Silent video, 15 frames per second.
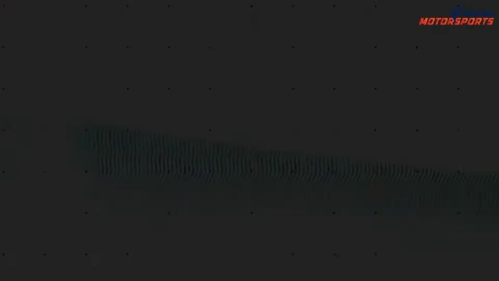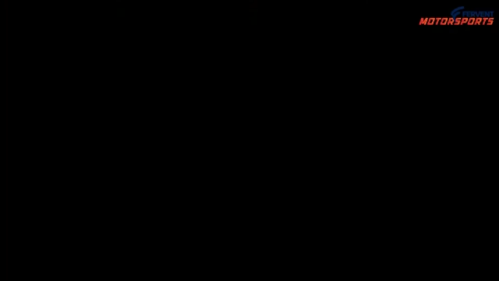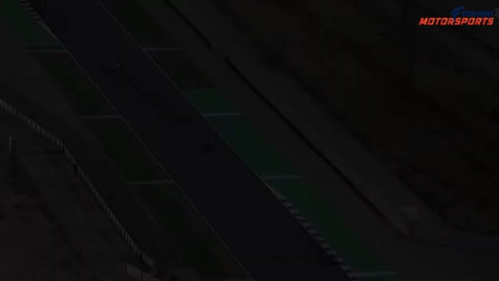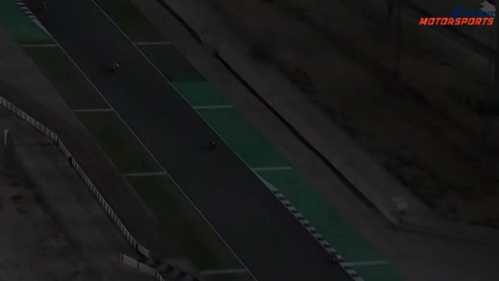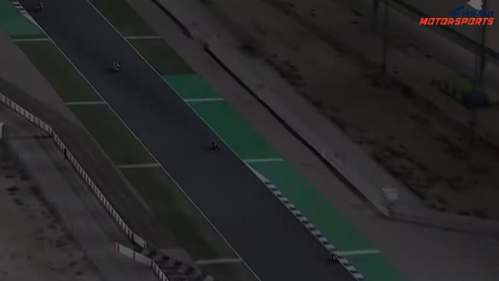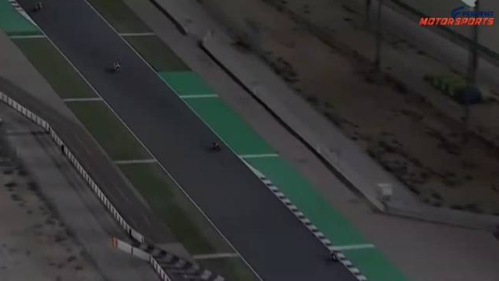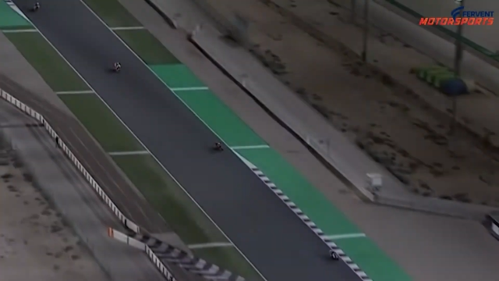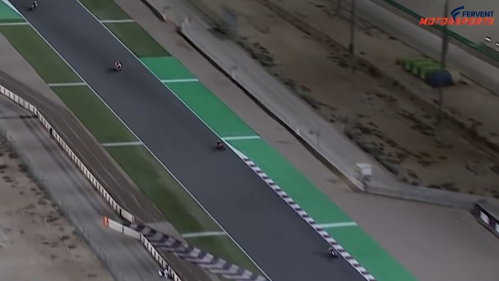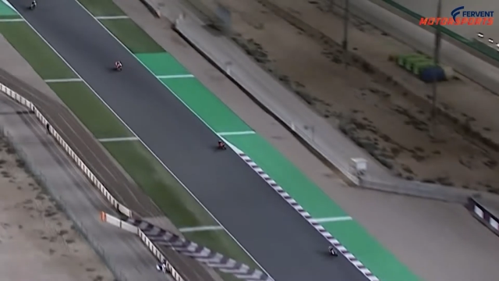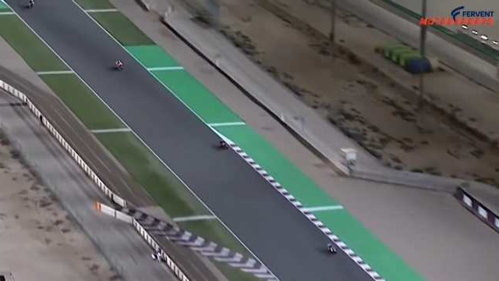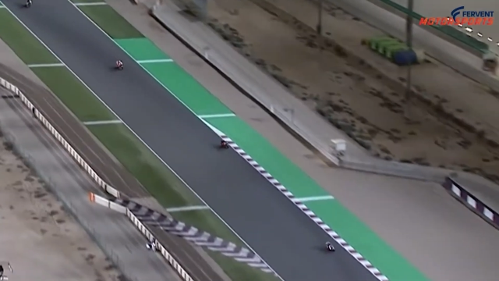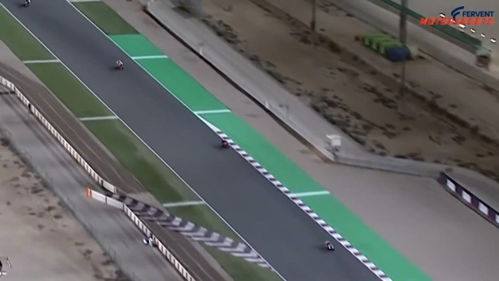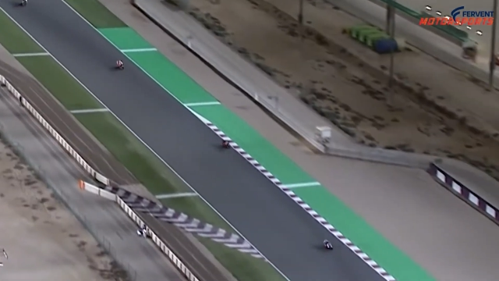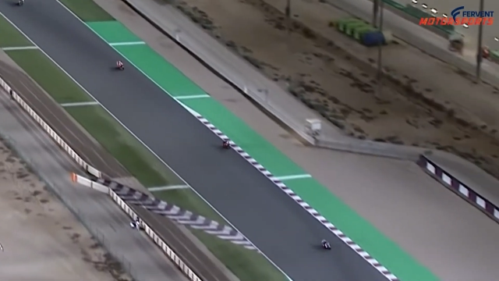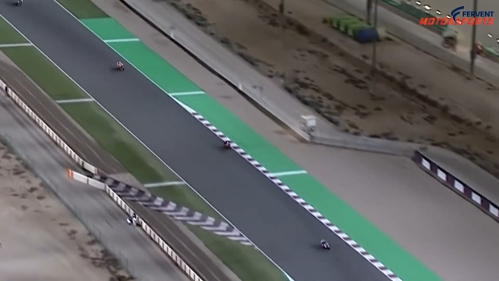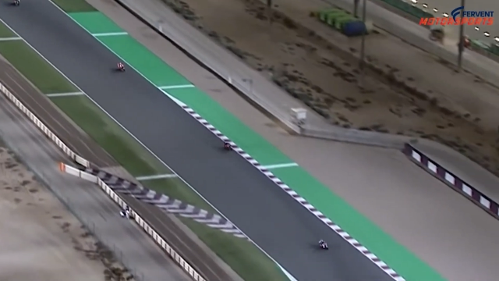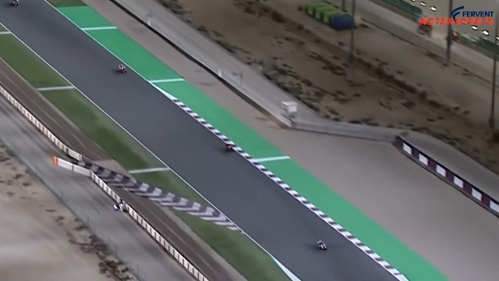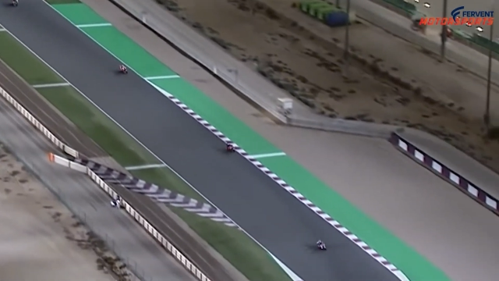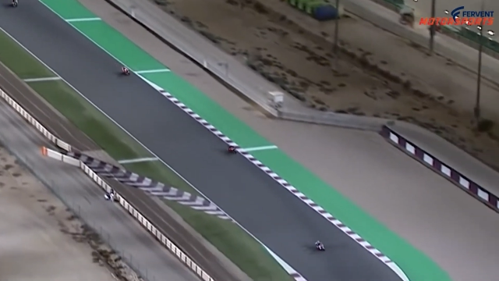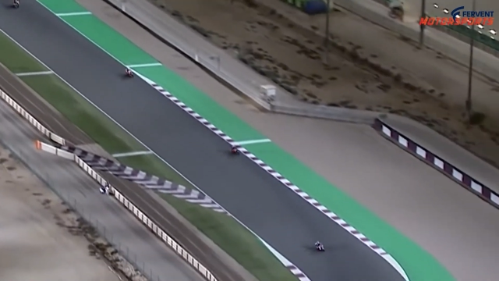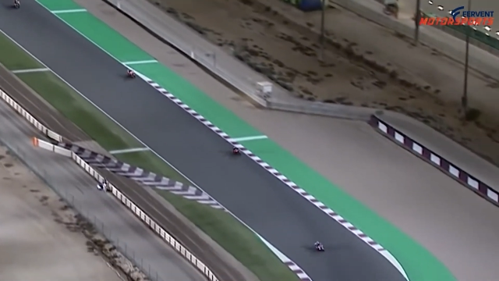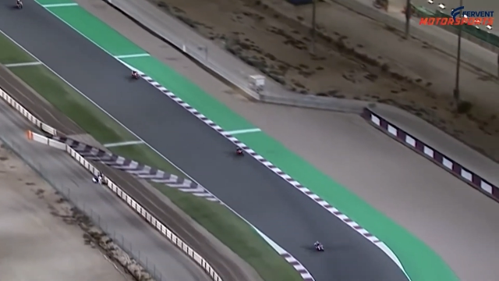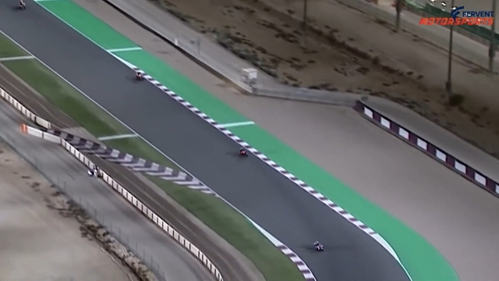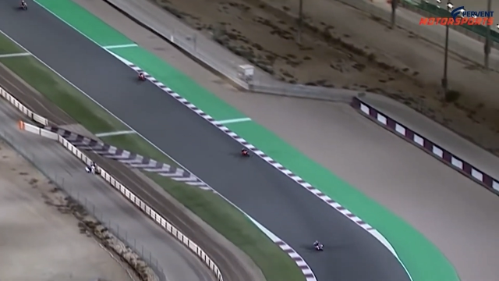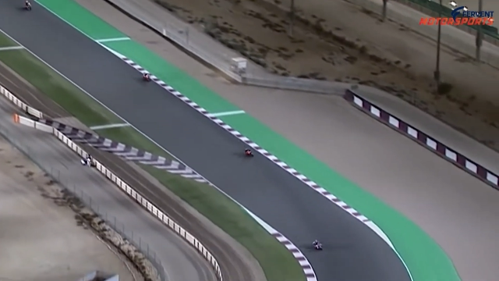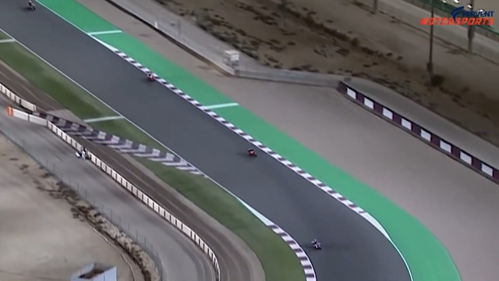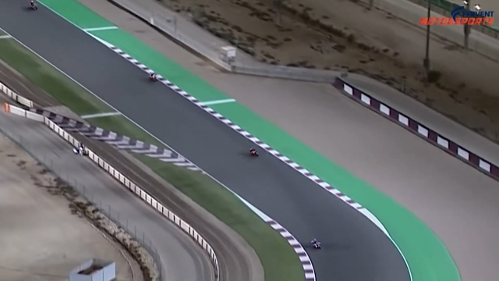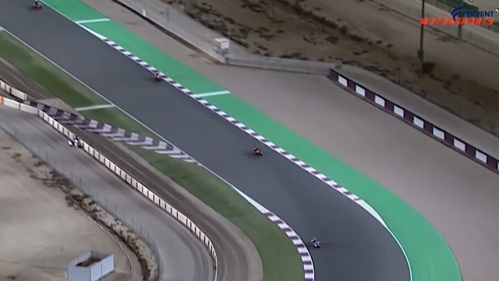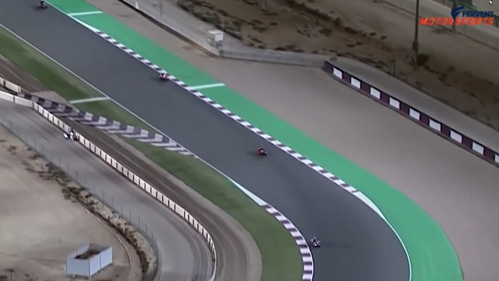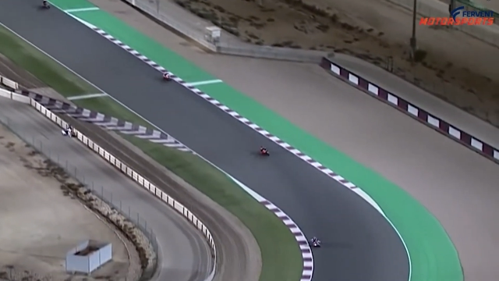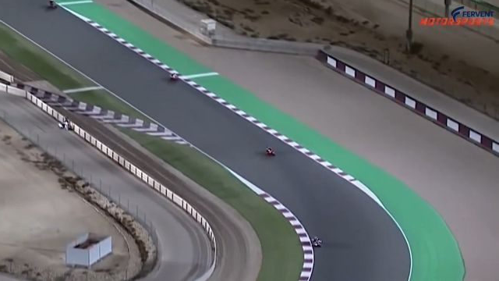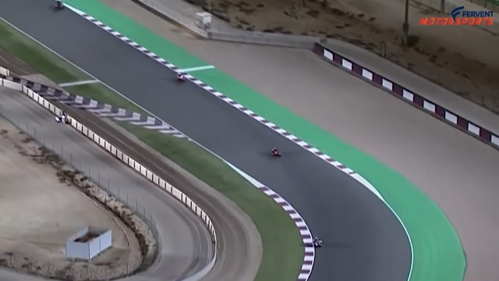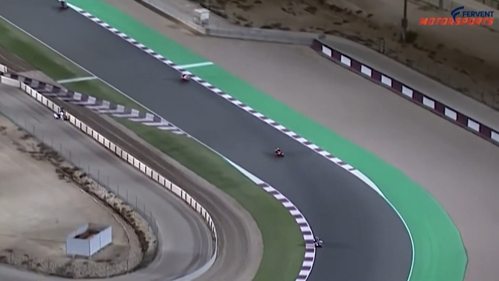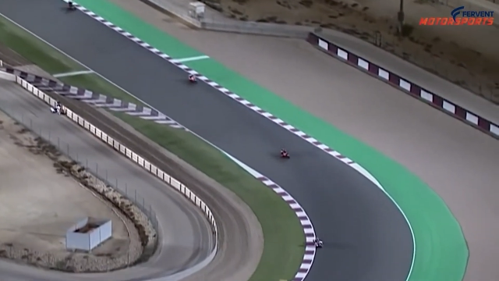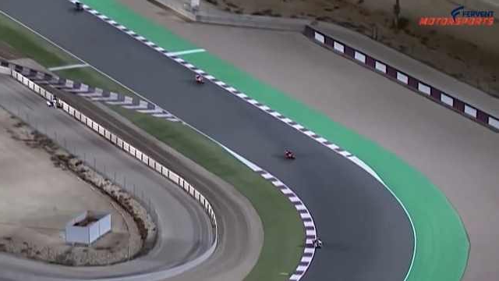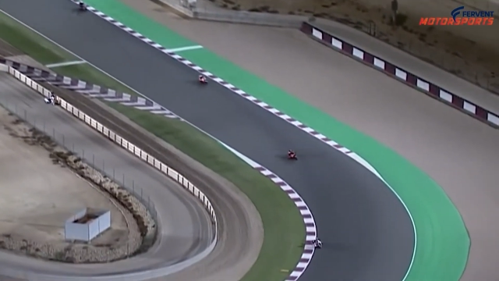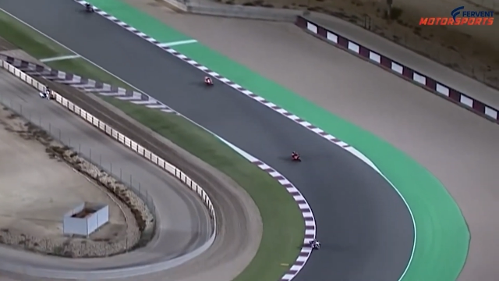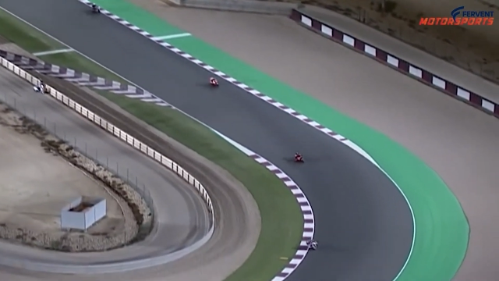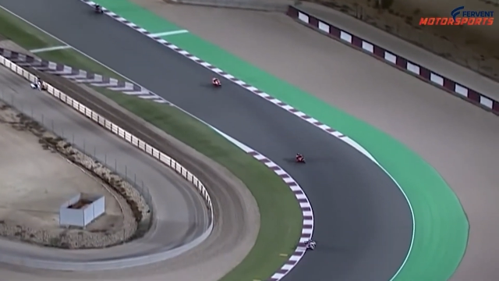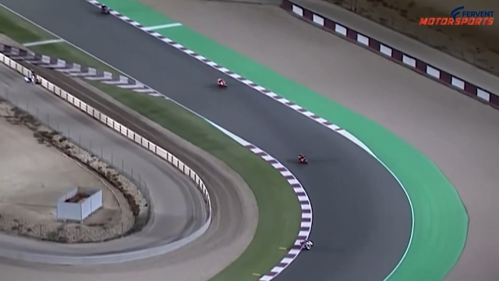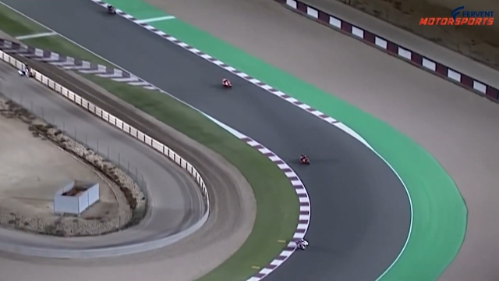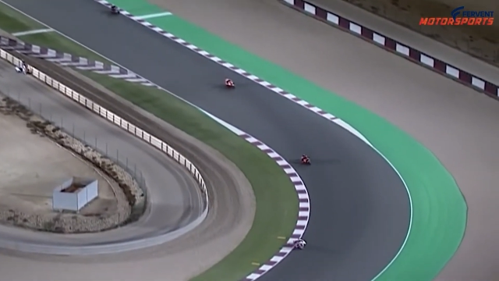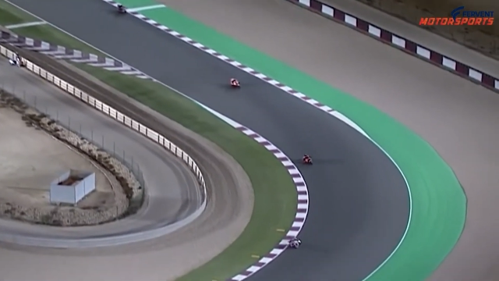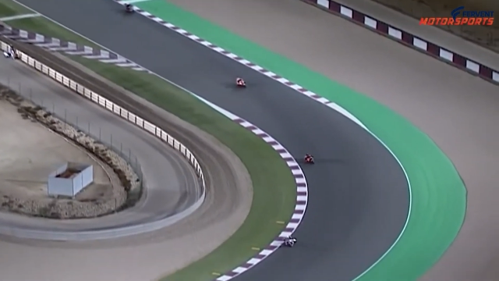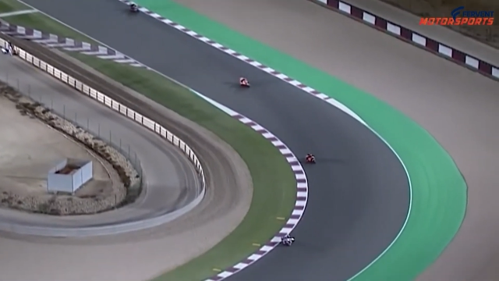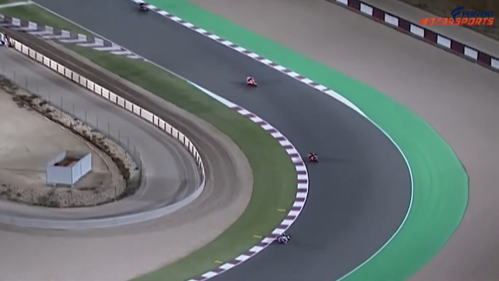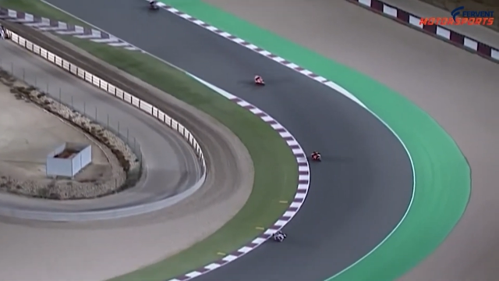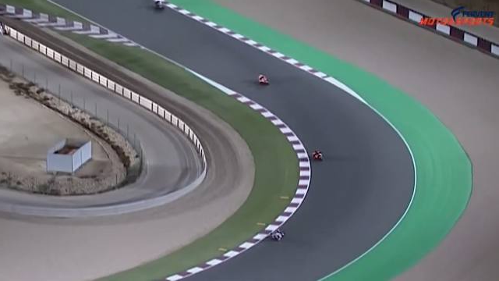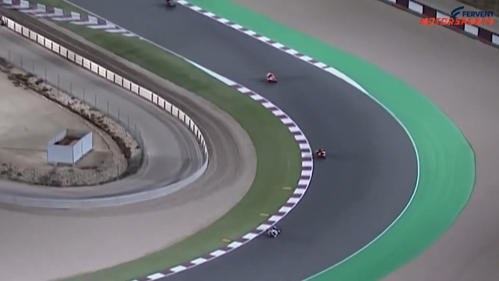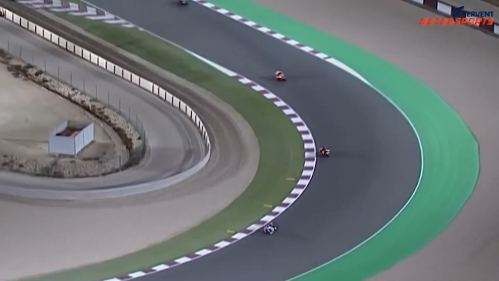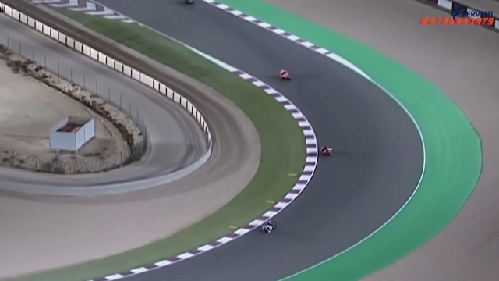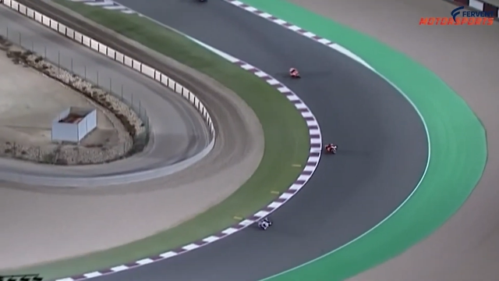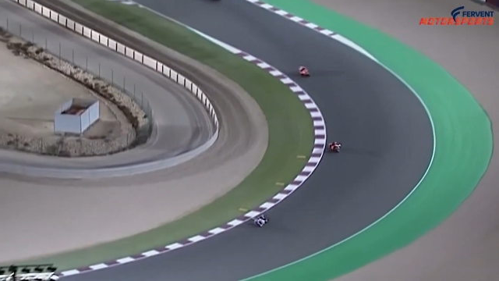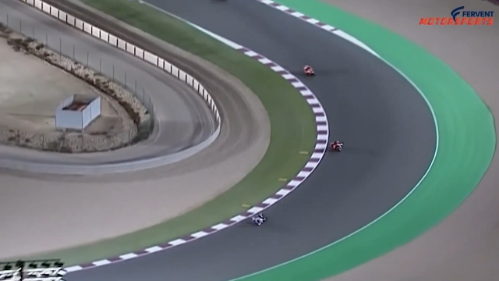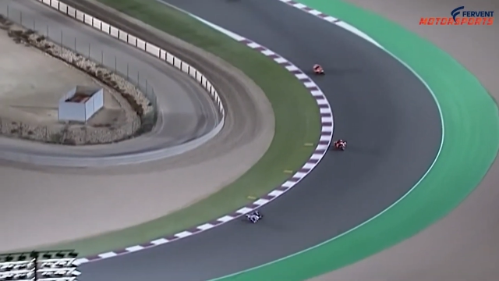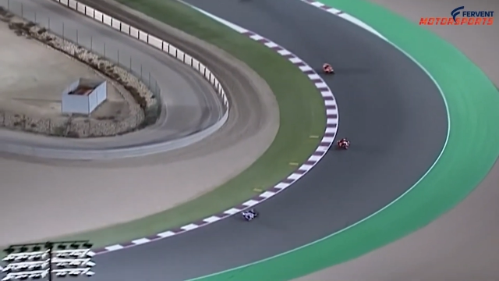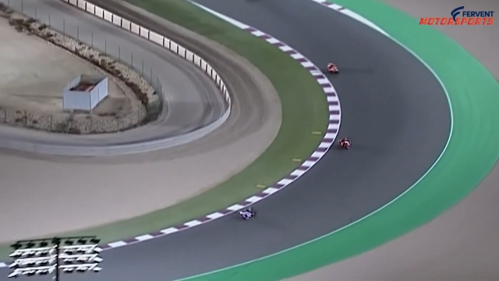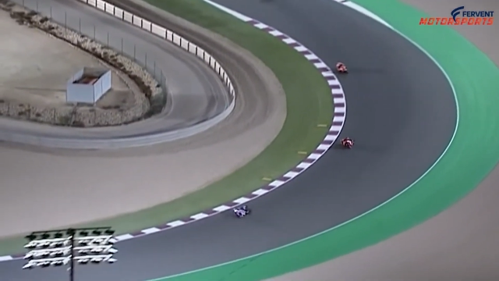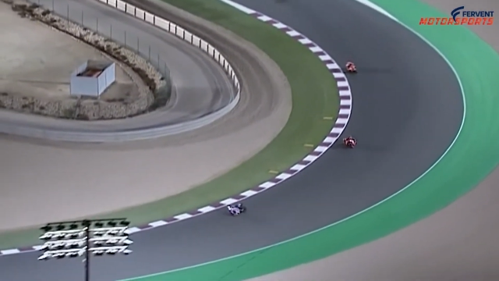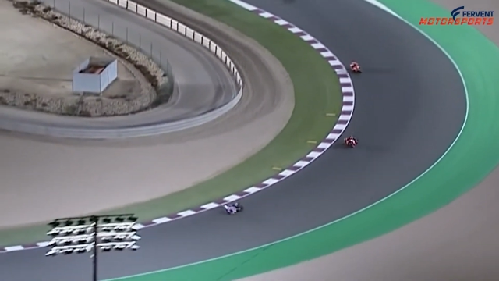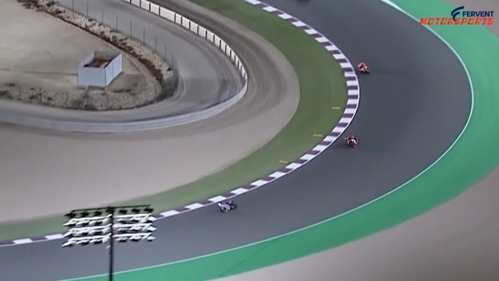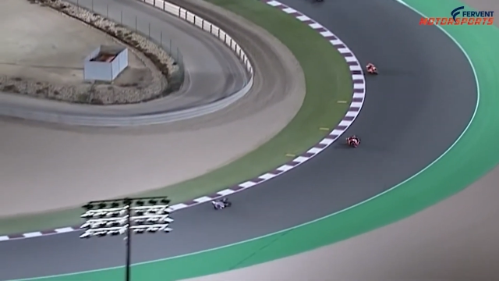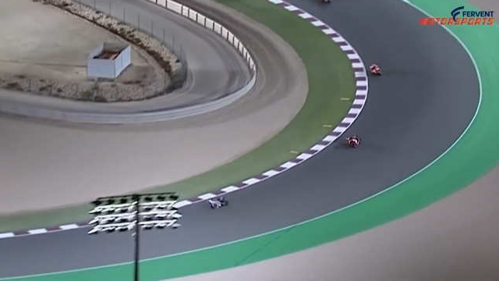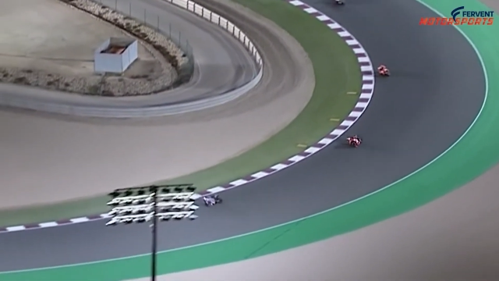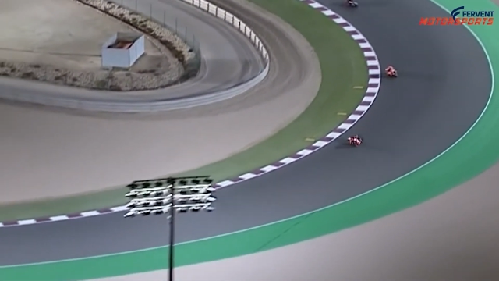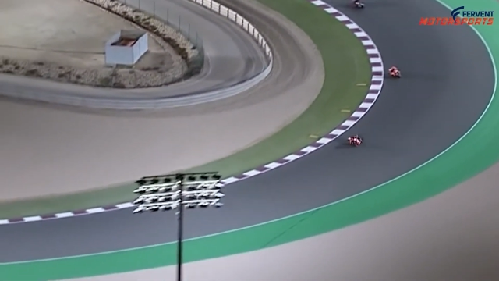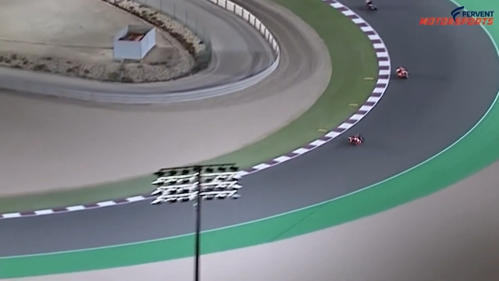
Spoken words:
[unreadable: no face in view]